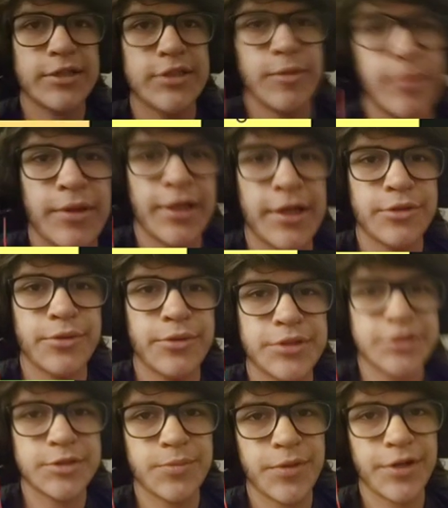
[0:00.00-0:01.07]
of the plot
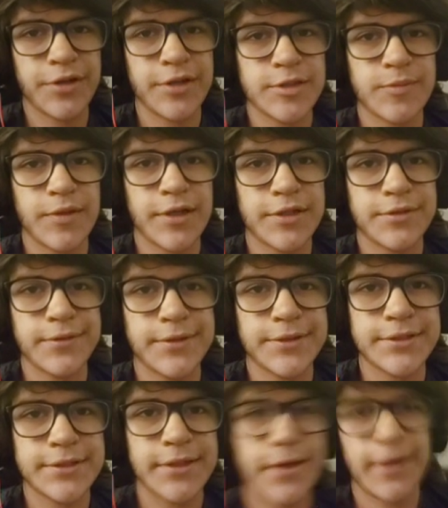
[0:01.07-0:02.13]
twist. Pretty nice plot twist.